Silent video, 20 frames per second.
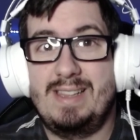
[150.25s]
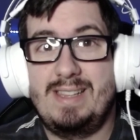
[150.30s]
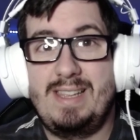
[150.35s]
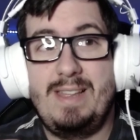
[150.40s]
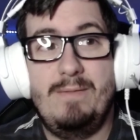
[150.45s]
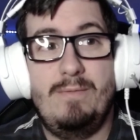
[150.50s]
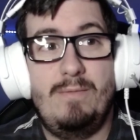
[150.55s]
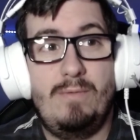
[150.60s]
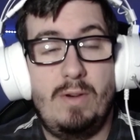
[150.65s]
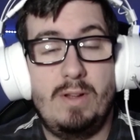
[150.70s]
He
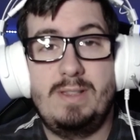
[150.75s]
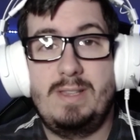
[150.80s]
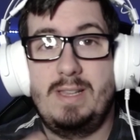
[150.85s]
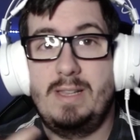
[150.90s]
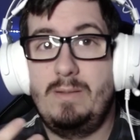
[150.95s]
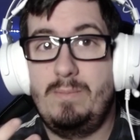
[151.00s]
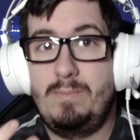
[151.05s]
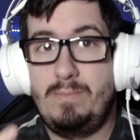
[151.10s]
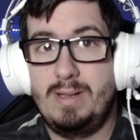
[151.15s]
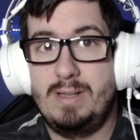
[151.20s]

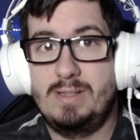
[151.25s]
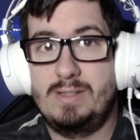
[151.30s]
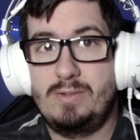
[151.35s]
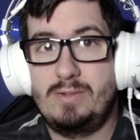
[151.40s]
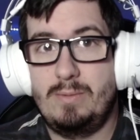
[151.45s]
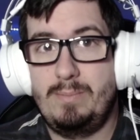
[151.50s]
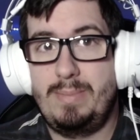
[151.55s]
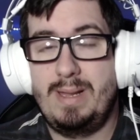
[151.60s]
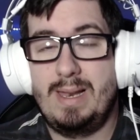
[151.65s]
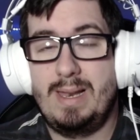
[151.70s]
wanted Prince to
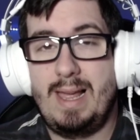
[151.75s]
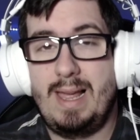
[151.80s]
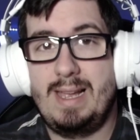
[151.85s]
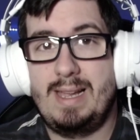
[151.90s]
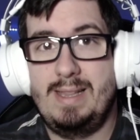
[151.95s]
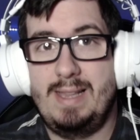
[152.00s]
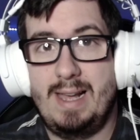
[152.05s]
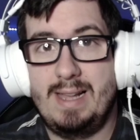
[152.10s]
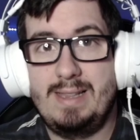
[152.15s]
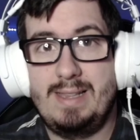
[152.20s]
be
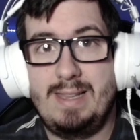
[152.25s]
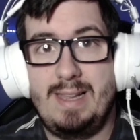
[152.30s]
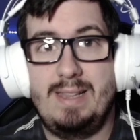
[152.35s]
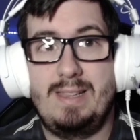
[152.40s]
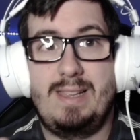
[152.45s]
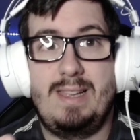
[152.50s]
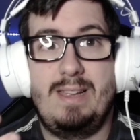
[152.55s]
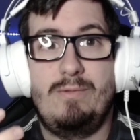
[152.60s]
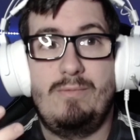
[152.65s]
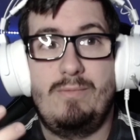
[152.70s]
like that, and
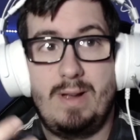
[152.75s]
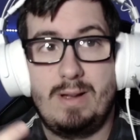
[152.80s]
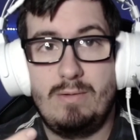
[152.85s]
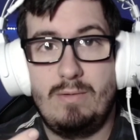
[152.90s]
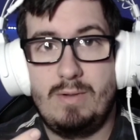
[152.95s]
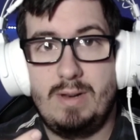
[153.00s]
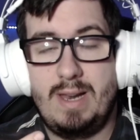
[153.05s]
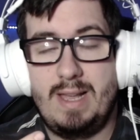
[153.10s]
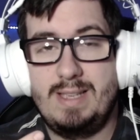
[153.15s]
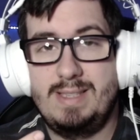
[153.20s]
he
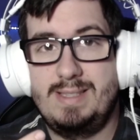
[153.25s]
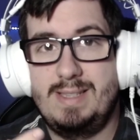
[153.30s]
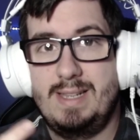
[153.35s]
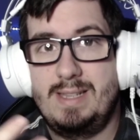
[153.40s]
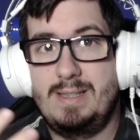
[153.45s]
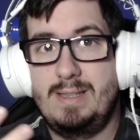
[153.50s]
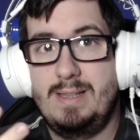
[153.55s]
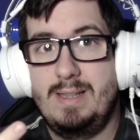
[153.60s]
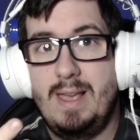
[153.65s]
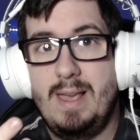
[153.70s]
recognized
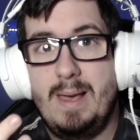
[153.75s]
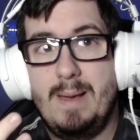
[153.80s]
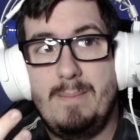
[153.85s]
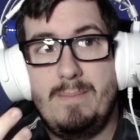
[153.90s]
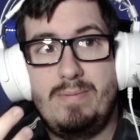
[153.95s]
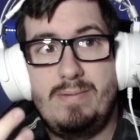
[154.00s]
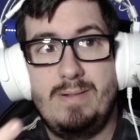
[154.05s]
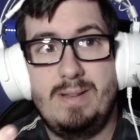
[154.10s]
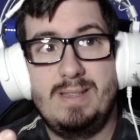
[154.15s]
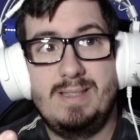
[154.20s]
that
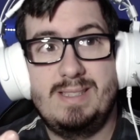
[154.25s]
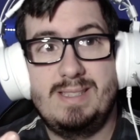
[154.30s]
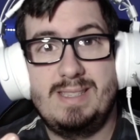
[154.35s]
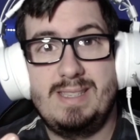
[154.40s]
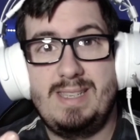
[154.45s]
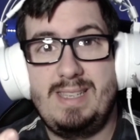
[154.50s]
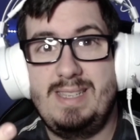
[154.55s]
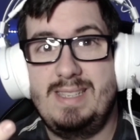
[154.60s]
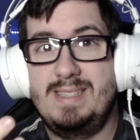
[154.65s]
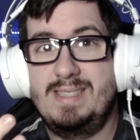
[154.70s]
Prince
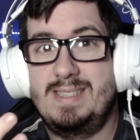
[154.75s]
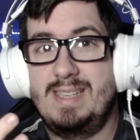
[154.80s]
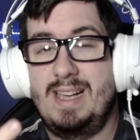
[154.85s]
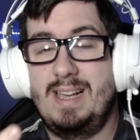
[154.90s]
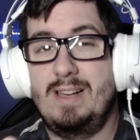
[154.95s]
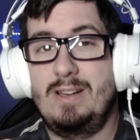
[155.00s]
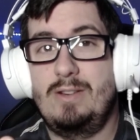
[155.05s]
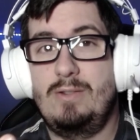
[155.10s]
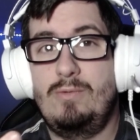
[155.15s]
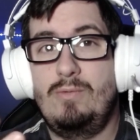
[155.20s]
is
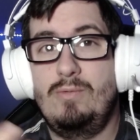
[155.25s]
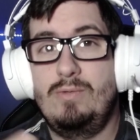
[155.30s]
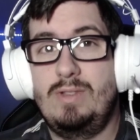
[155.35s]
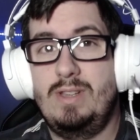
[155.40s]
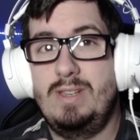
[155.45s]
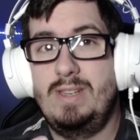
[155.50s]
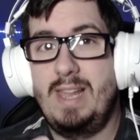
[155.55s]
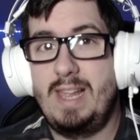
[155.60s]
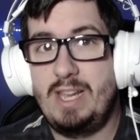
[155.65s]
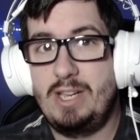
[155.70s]
a
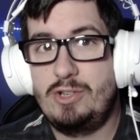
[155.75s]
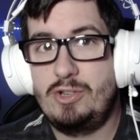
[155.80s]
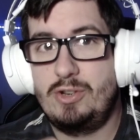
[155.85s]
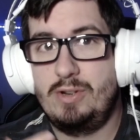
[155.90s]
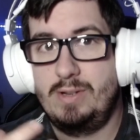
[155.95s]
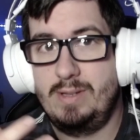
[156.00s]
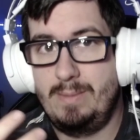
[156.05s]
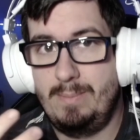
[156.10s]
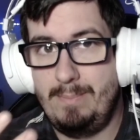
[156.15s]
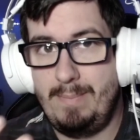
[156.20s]

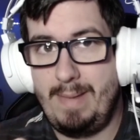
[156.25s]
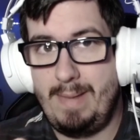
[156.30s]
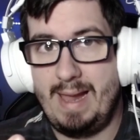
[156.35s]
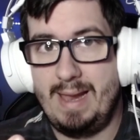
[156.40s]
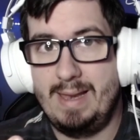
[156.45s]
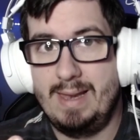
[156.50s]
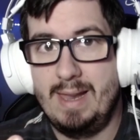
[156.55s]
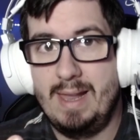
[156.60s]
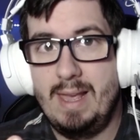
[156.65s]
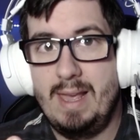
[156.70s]
good-natured man,
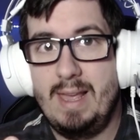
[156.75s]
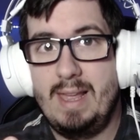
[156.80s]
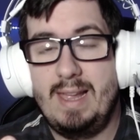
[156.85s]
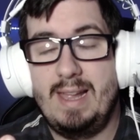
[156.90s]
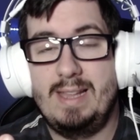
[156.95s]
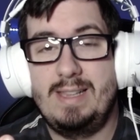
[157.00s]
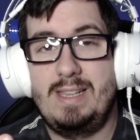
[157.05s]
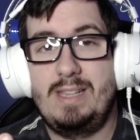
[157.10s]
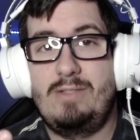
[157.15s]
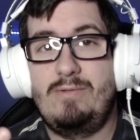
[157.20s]

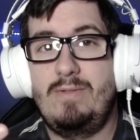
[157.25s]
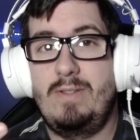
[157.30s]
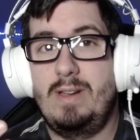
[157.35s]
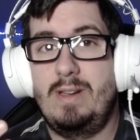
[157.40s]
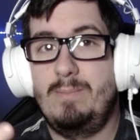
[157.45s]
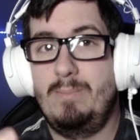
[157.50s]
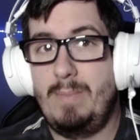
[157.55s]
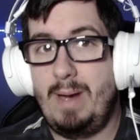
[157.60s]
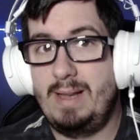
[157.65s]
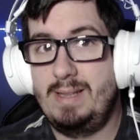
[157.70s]
and it
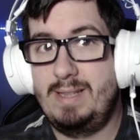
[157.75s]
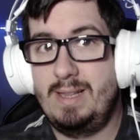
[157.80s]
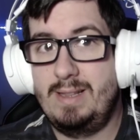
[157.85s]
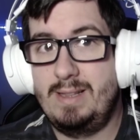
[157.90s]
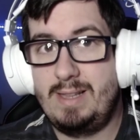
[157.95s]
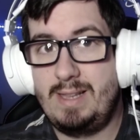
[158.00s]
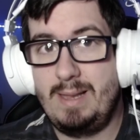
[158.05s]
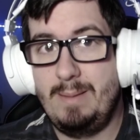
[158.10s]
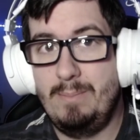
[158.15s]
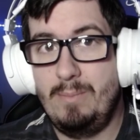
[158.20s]
reminded
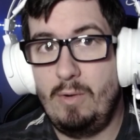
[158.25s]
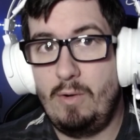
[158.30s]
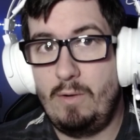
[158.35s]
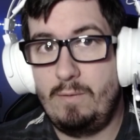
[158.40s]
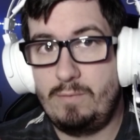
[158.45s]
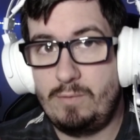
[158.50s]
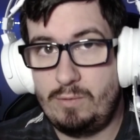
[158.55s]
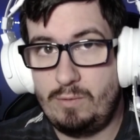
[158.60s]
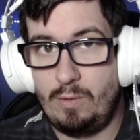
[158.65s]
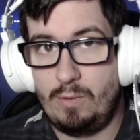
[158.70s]
him
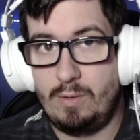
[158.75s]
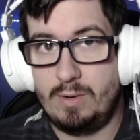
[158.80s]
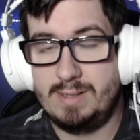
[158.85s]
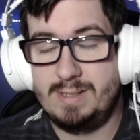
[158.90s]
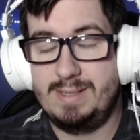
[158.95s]
of Thors.